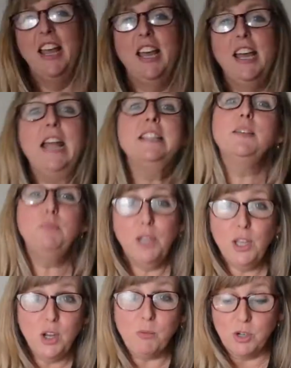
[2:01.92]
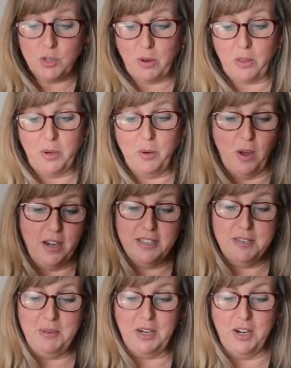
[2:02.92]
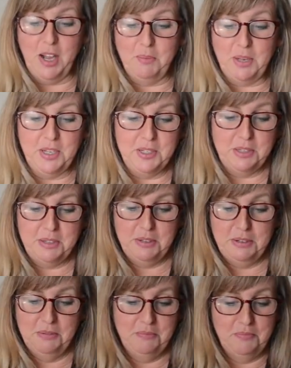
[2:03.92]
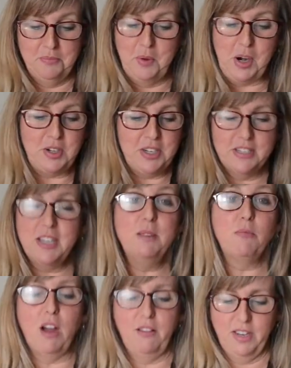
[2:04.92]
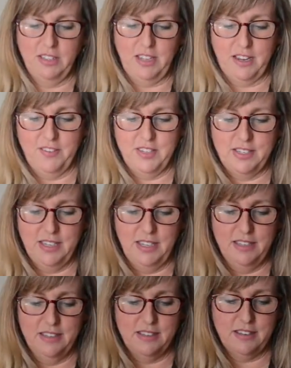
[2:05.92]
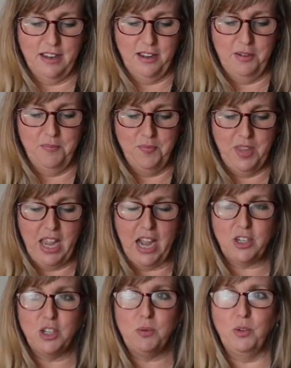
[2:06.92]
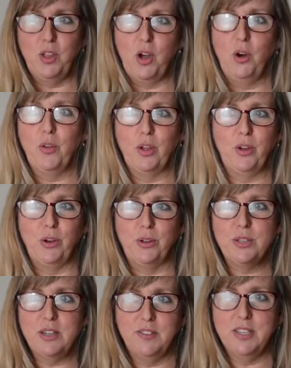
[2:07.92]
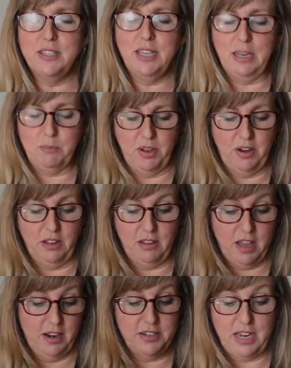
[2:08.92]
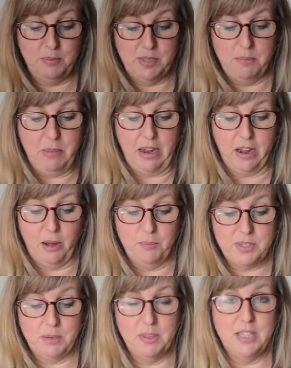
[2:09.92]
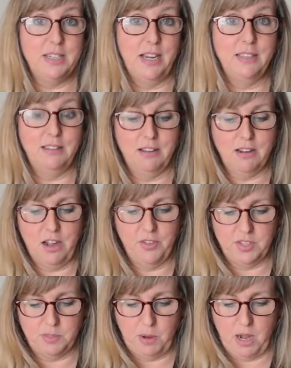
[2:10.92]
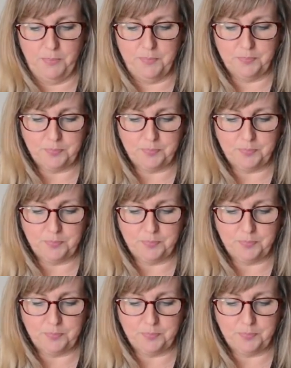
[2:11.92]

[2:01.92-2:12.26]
It ends up being humorous whether we want it to be or not because we're just improvising a lot of the scenes. The actors will know the goals of the scene, but a lot of times they make up some of the dialogue on the spot.